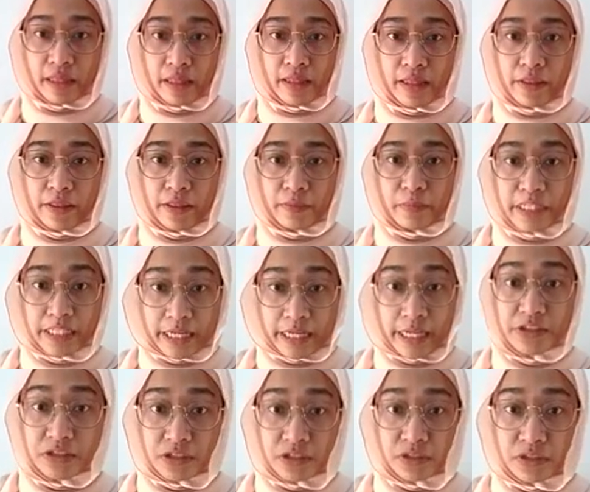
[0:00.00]
the
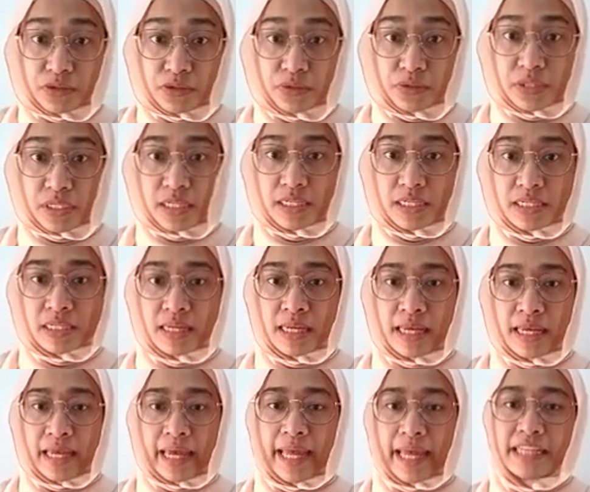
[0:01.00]
potential users
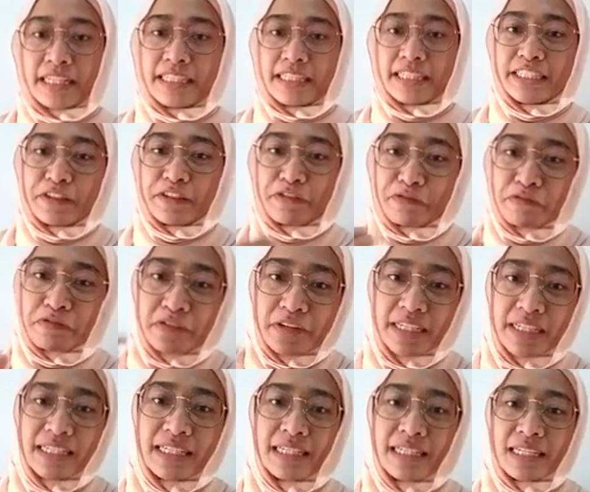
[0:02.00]
and
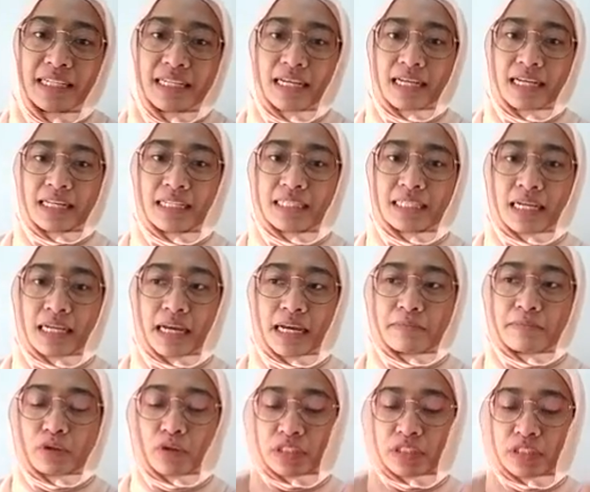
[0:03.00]
different
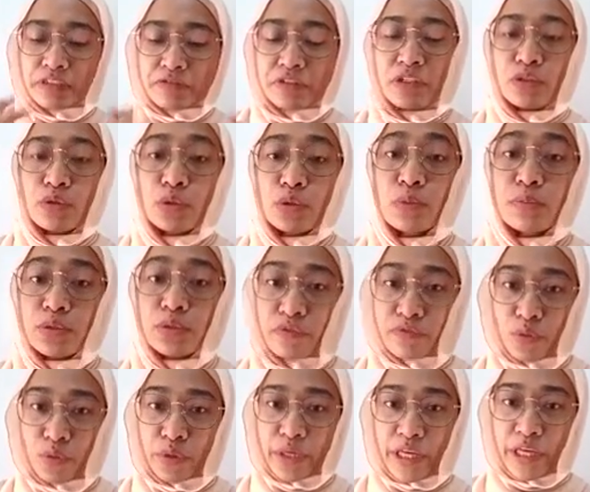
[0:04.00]
types or different groups of
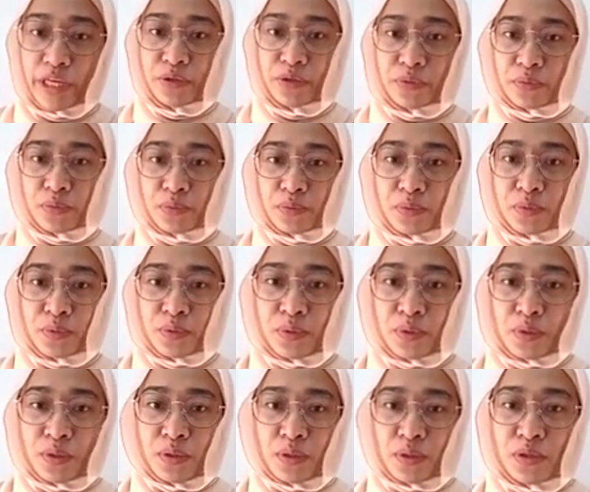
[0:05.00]
OKU
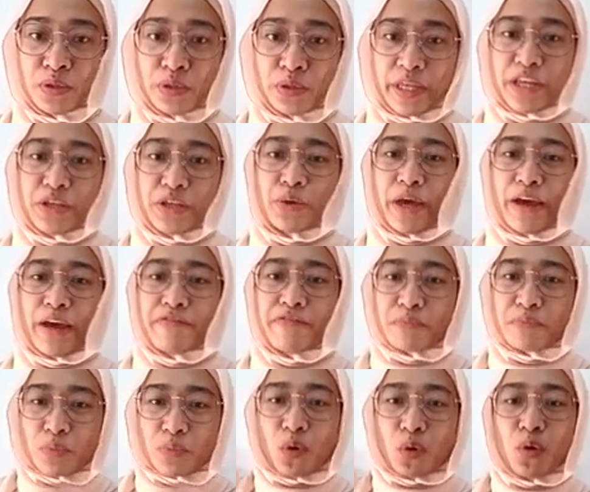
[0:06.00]
so that you have a
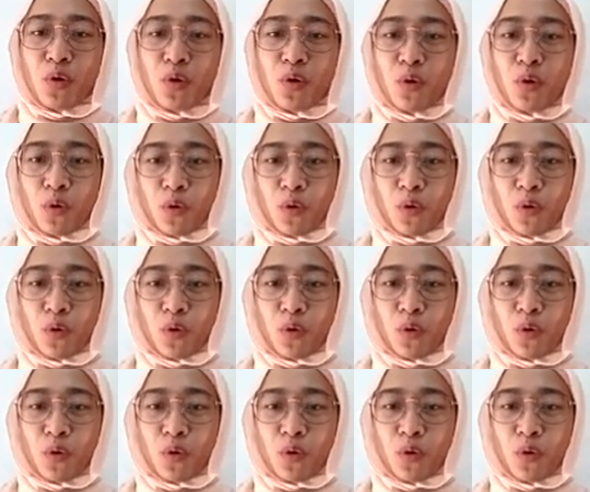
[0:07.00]
more